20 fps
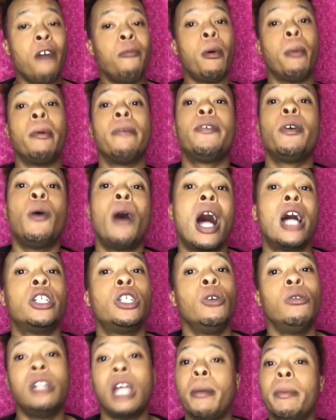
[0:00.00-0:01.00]
but before I
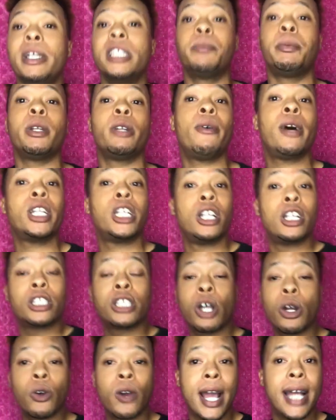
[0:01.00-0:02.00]
do, let me spin around in a
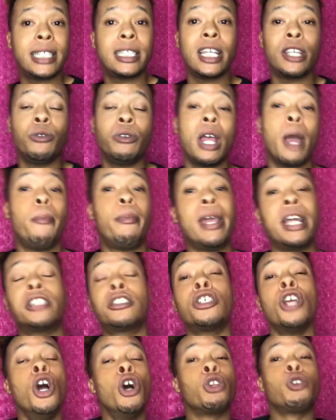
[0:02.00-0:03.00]
circle and tell you that,
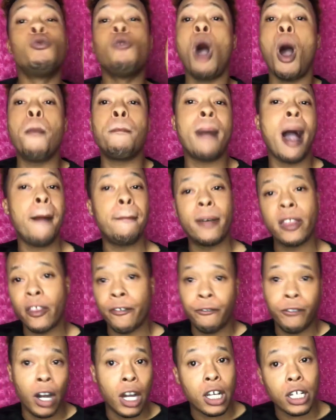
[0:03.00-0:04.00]
bitch, you on my
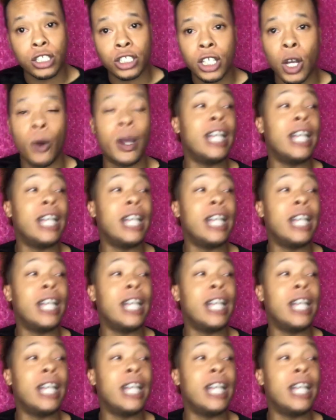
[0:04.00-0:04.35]
motherfucking show.